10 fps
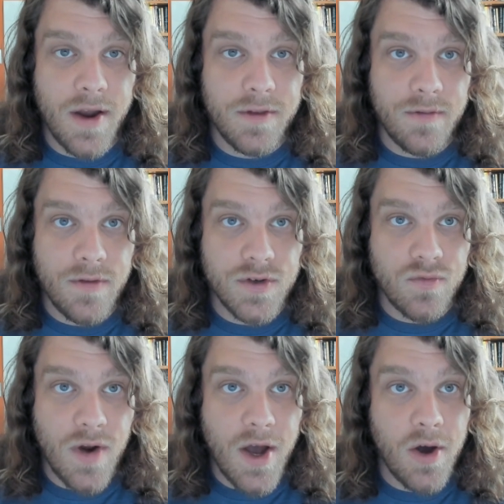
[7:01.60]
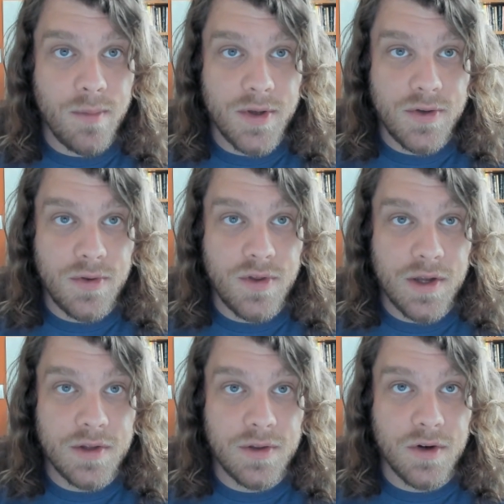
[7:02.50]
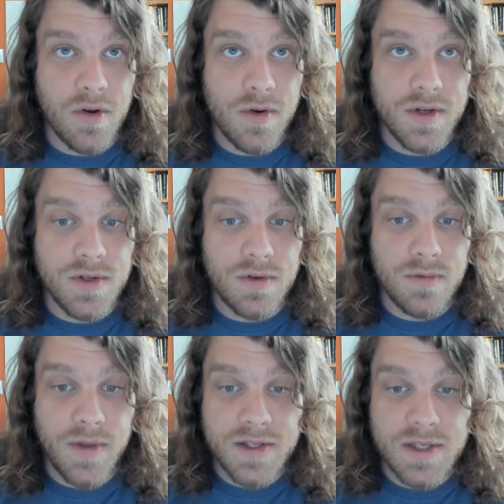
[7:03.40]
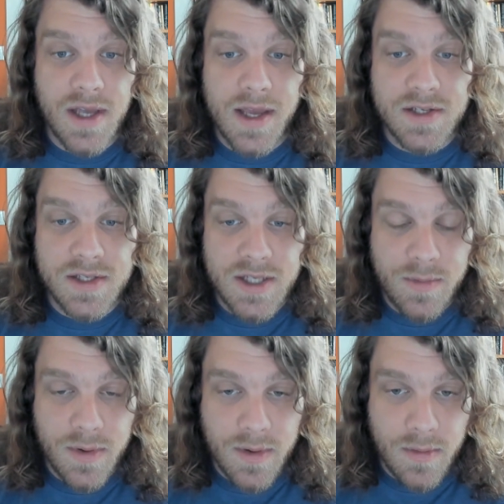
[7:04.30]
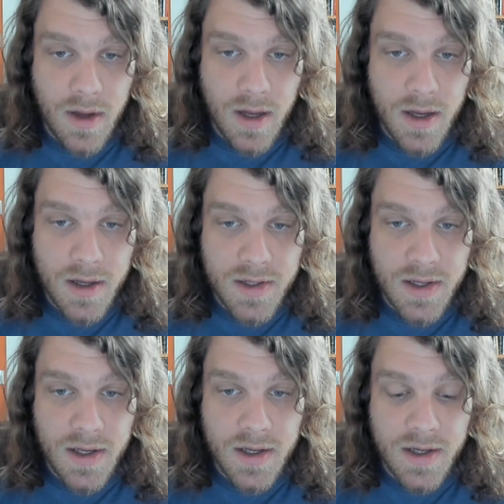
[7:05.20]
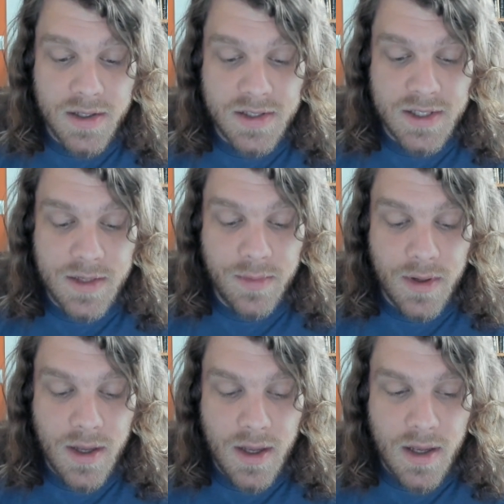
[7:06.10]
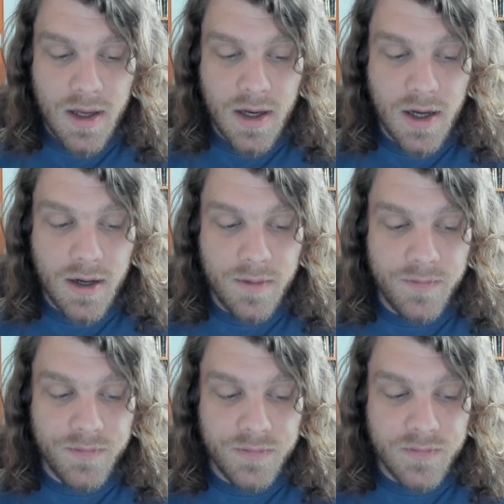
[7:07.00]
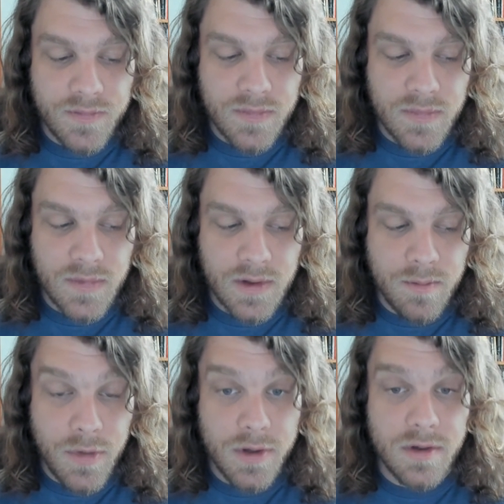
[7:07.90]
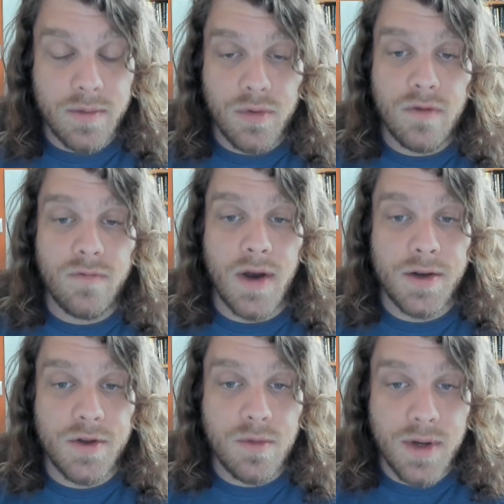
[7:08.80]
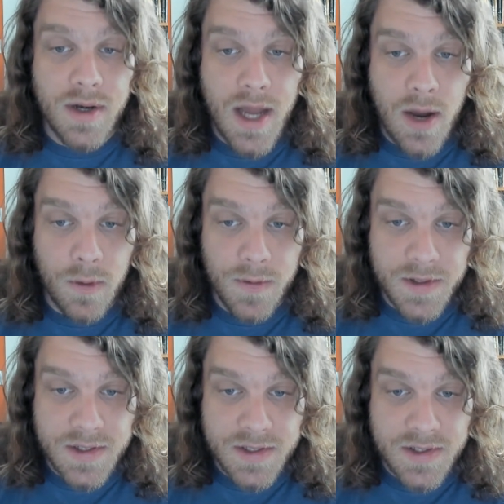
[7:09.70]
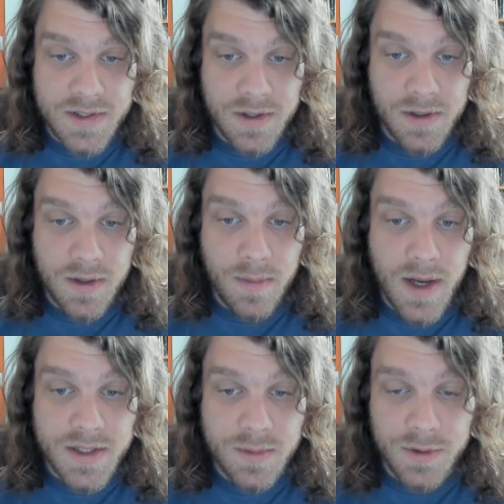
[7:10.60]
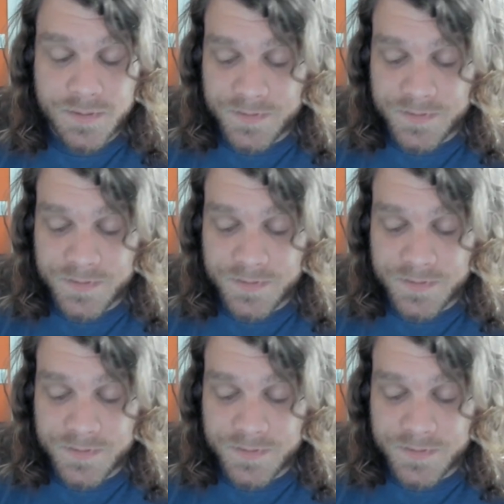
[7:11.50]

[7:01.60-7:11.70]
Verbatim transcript: the first round, but you think that they're going to. That's a steep, uh, uh a steep um, burden of proof on you, but not one that's necessarily impossible.